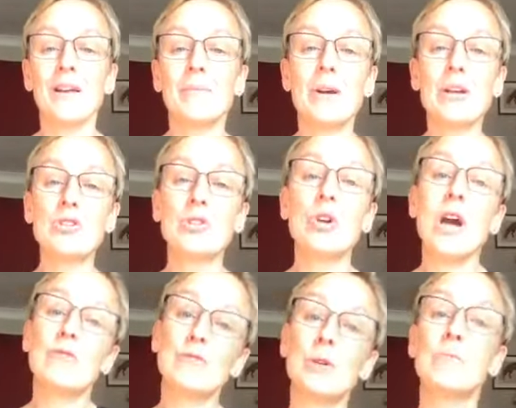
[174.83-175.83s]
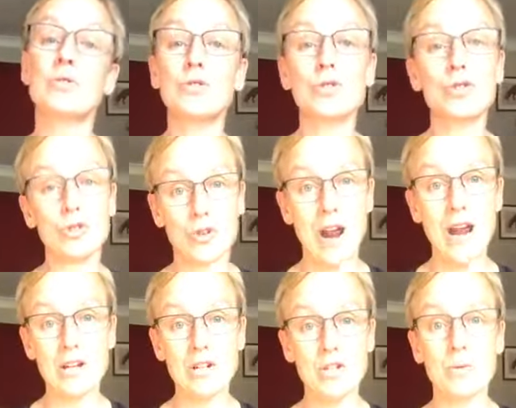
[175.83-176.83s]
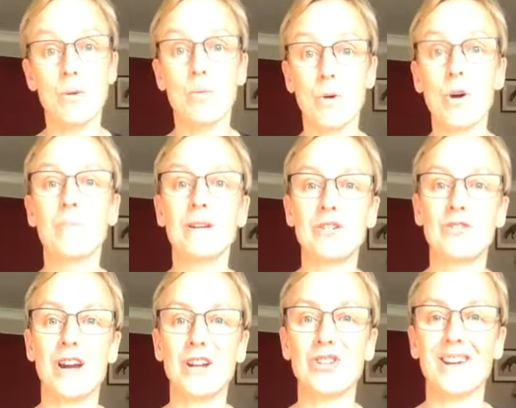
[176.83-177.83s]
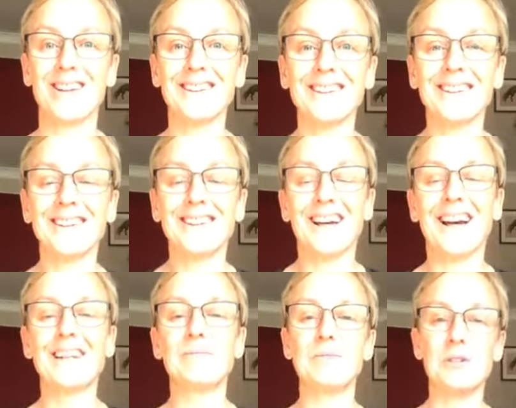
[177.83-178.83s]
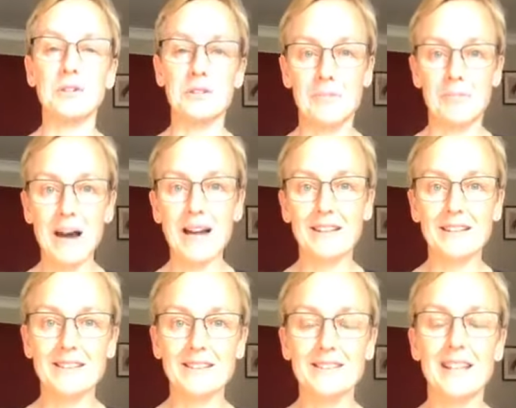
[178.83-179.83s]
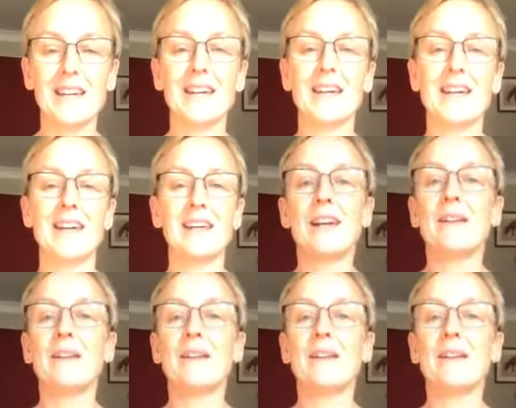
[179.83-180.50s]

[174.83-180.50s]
Make sure you have room to stretch. We will be stretching and we're doing some balancing.